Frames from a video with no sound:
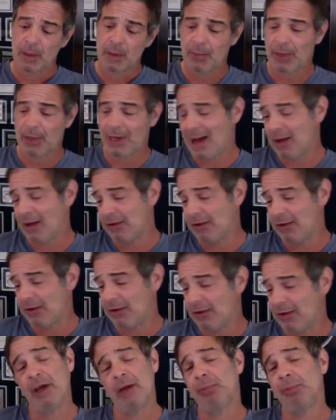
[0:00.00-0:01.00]
But how does the
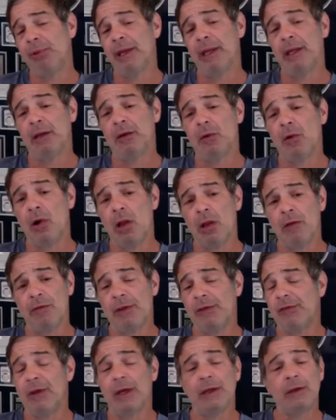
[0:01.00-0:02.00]
Fed play into all of
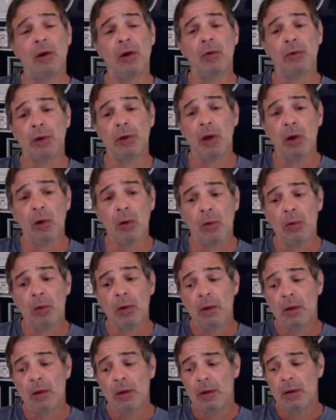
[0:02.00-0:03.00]
this? I don't know.
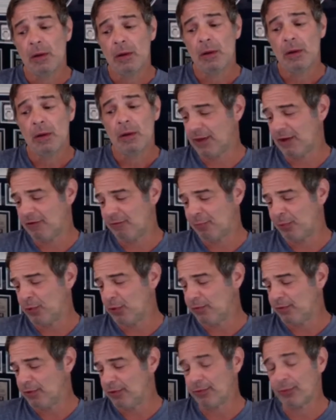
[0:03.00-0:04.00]
Look, they've
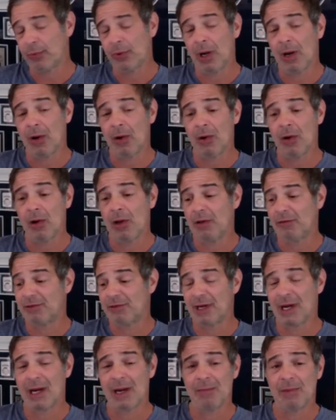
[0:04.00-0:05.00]
proven throughout all of
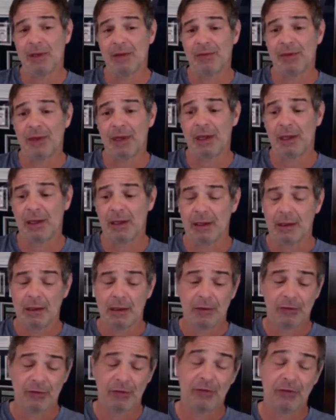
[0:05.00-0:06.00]
time that they,
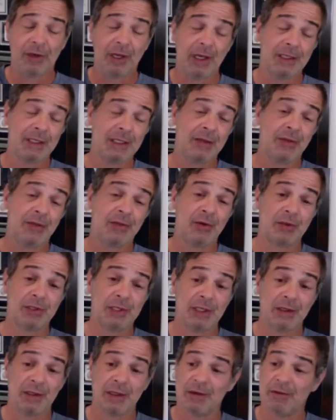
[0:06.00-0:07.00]
since
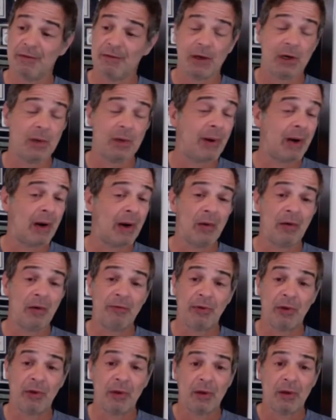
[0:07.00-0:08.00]
1913, they're very
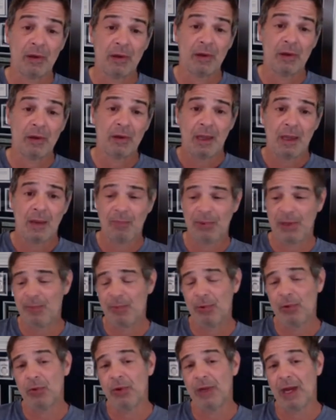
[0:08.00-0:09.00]
powerful. And
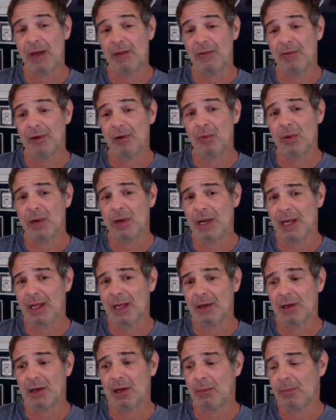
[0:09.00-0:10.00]
people who get in their way
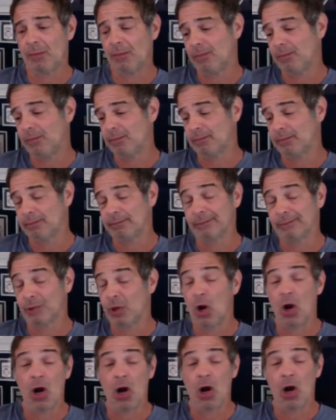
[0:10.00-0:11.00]
end up
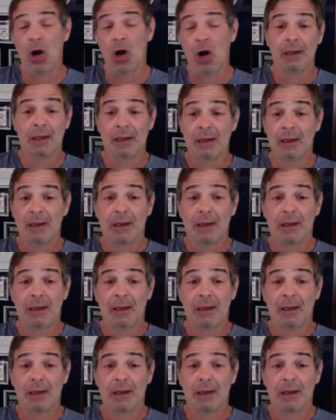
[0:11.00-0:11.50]
gone.